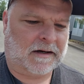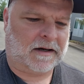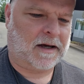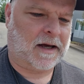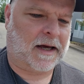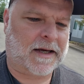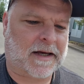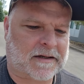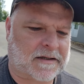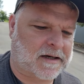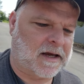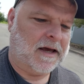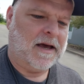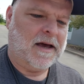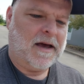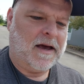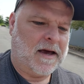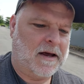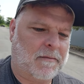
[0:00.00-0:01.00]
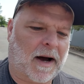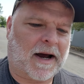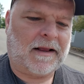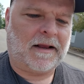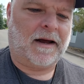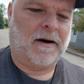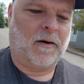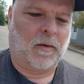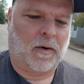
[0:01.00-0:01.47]
I guess in my
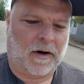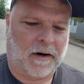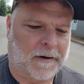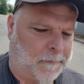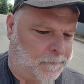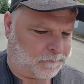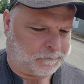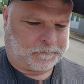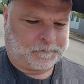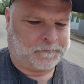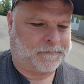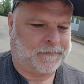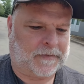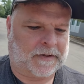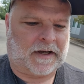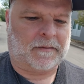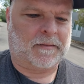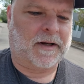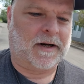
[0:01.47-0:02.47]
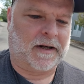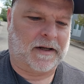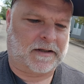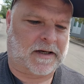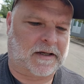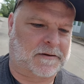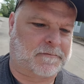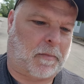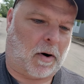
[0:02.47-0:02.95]
line of work, I mean,
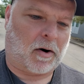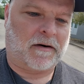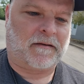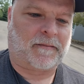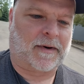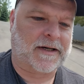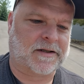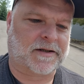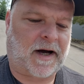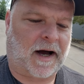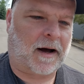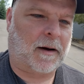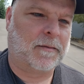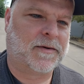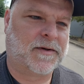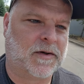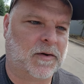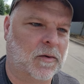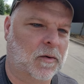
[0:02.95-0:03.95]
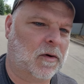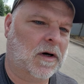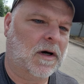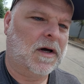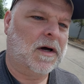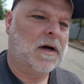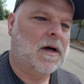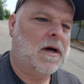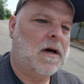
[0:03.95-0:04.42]
it's part of my job to
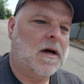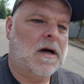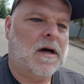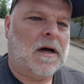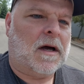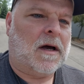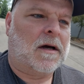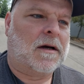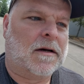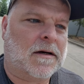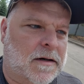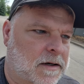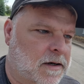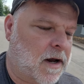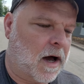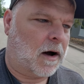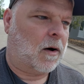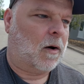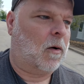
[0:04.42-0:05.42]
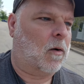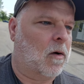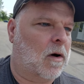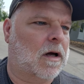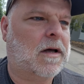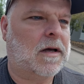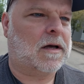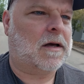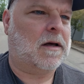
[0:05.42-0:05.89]
know,
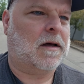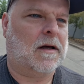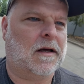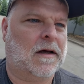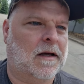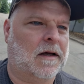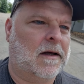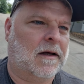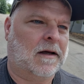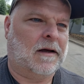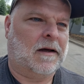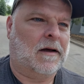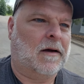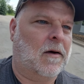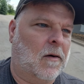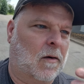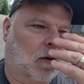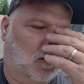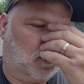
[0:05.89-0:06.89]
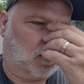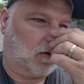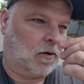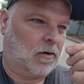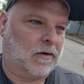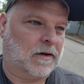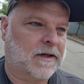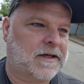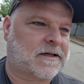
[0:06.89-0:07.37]

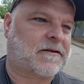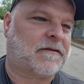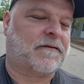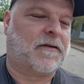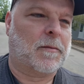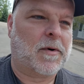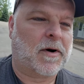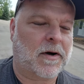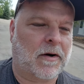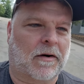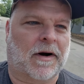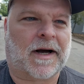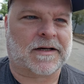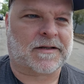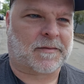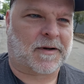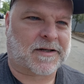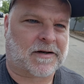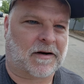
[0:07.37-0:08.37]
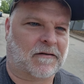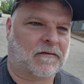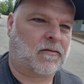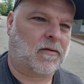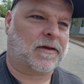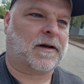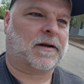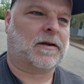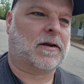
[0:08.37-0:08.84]
or at least familiarize myself
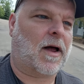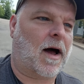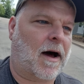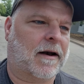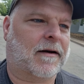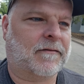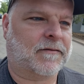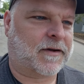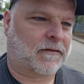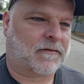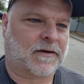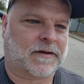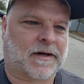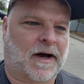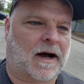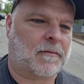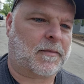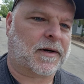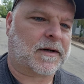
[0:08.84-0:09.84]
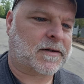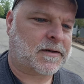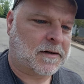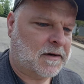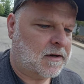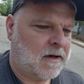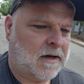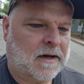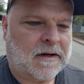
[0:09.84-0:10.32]
with a lot of different topics.
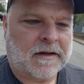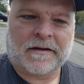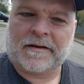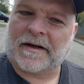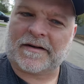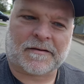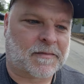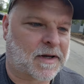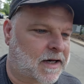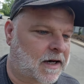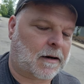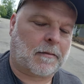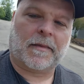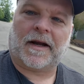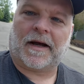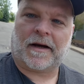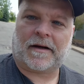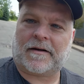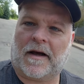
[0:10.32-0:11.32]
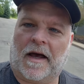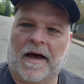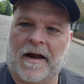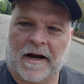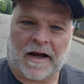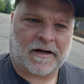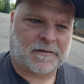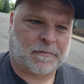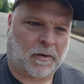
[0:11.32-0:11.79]
Doesn't mean I'm an
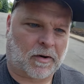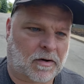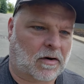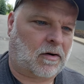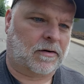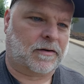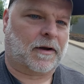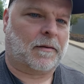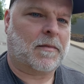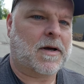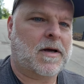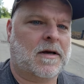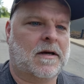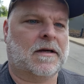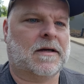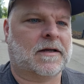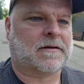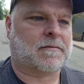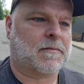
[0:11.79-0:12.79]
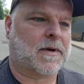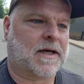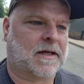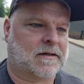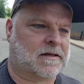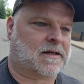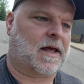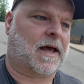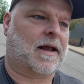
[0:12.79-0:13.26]
expert on them. It
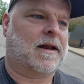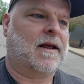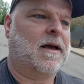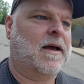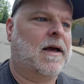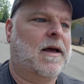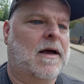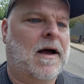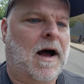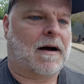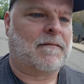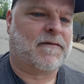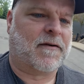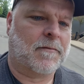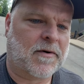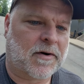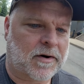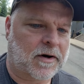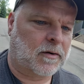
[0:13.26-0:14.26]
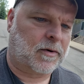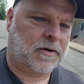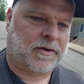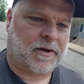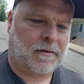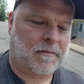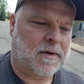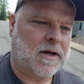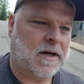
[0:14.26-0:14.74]
means that I'm familiar with
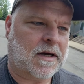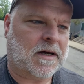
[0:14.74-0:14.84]
them,